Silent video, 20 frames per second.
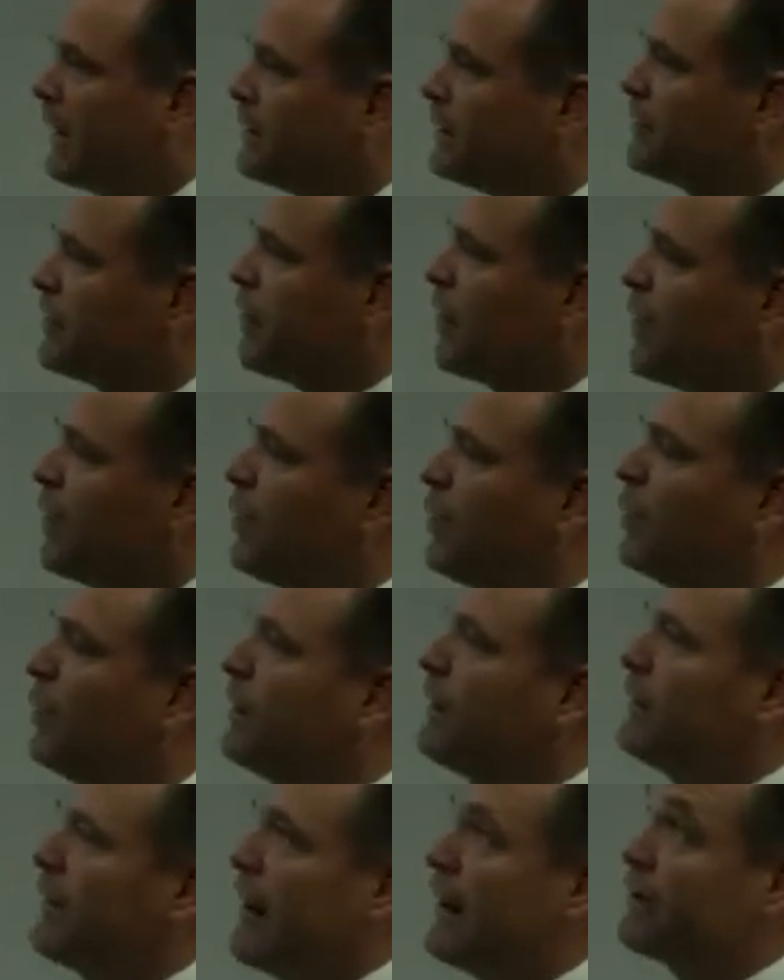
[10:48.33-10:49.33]
And
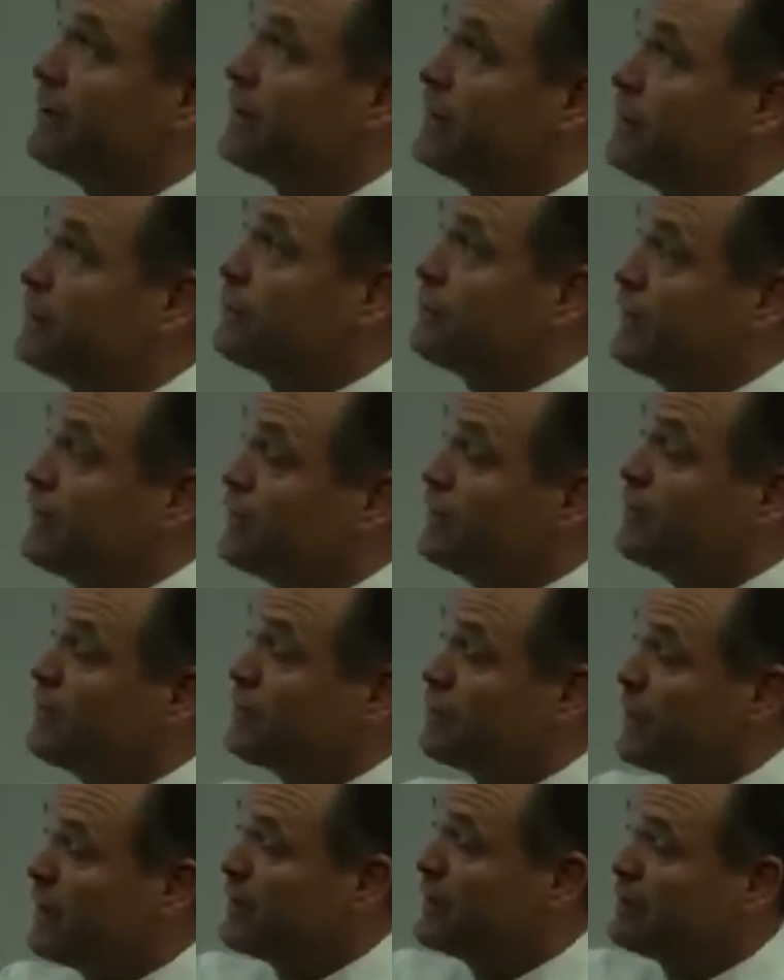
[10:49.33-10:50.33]
so this is
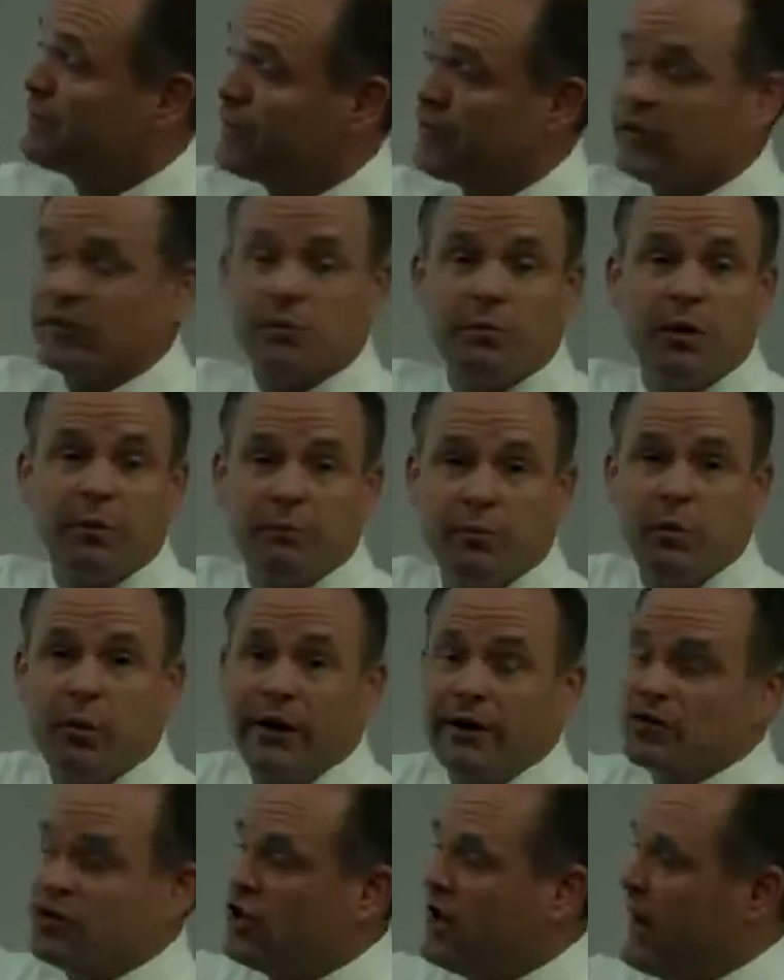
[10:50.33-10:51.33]
the reason for the split
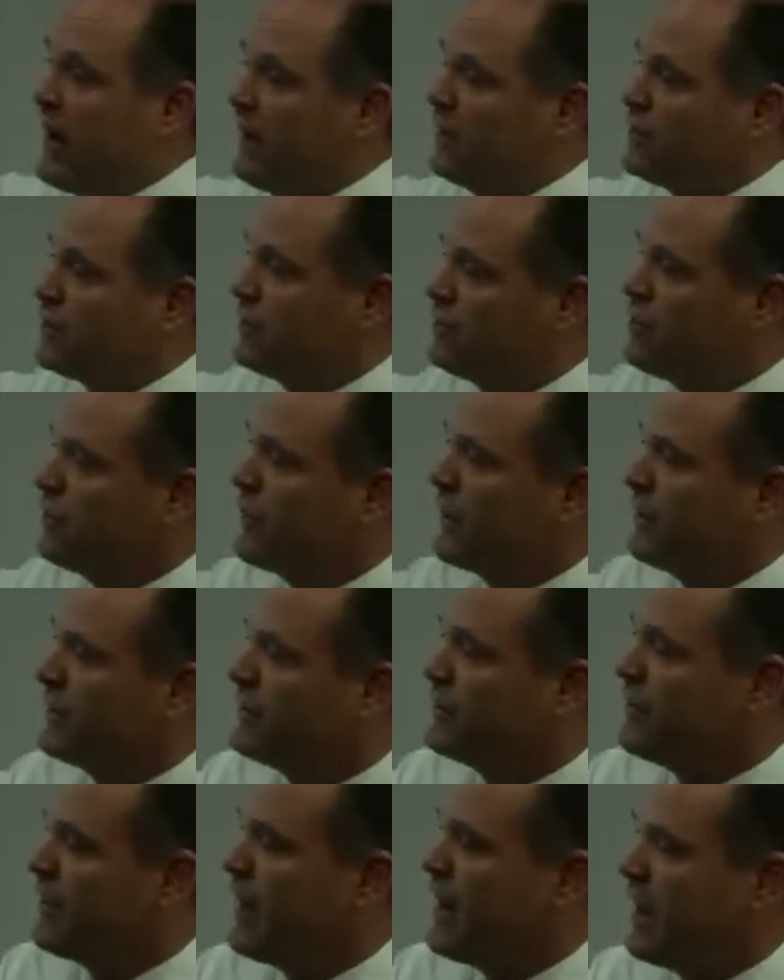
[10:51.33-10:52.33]
point change. As you can
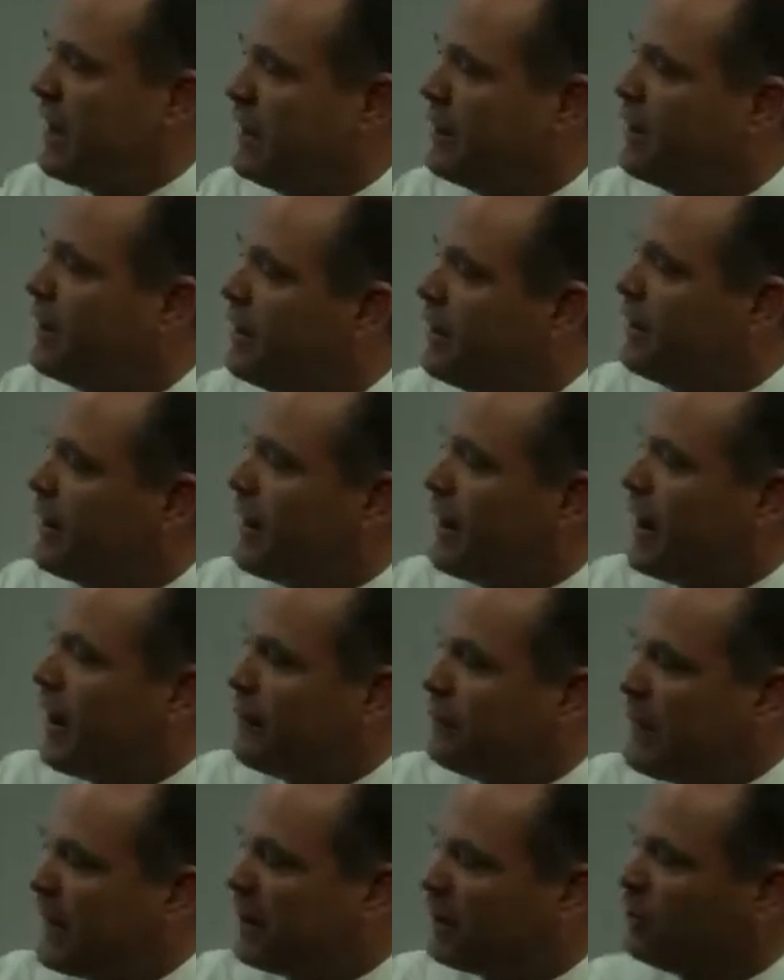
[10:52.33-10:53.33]
see,
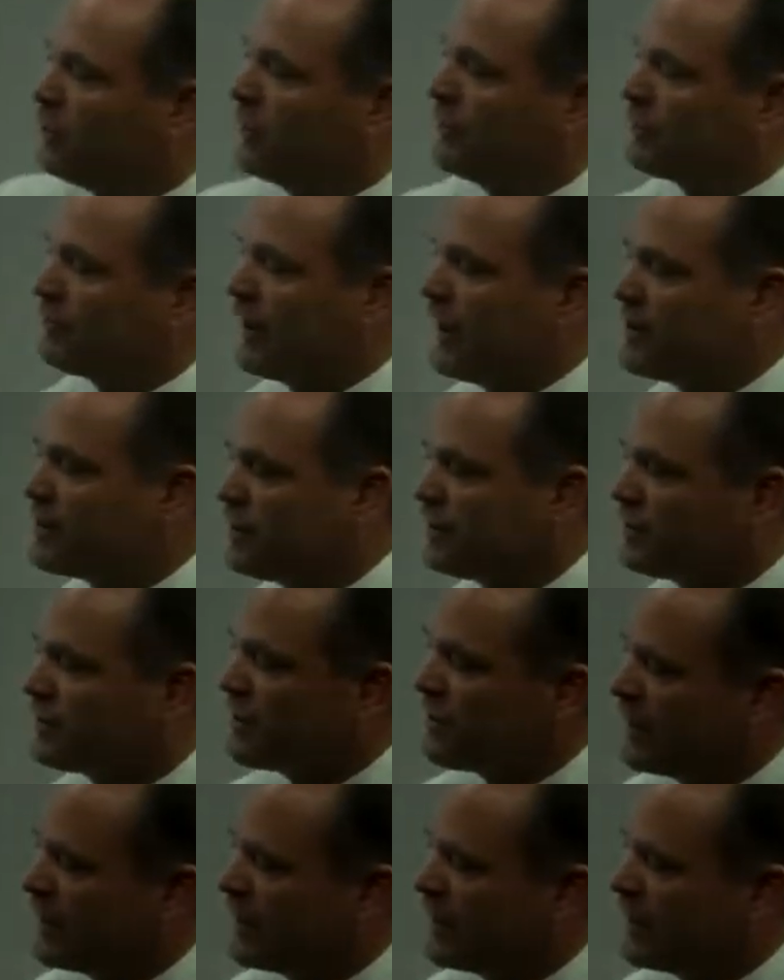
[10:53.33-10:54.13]
medical inflation